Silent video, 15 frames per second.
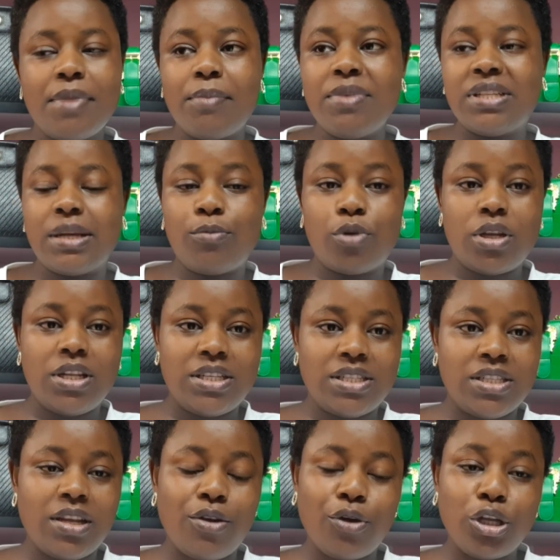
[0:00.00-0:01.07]
maybe someone
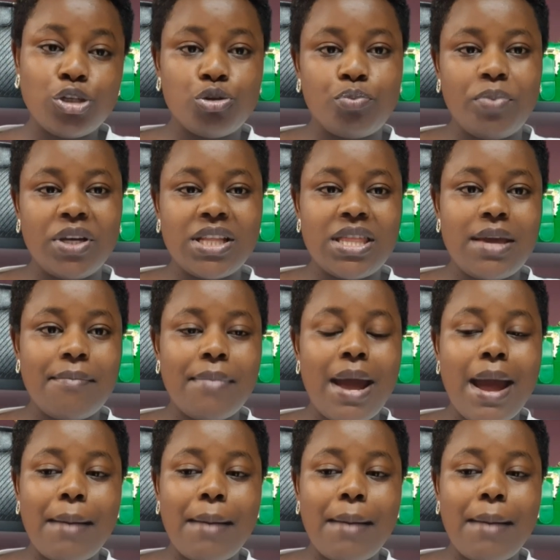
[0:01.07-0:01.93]
is going to pick them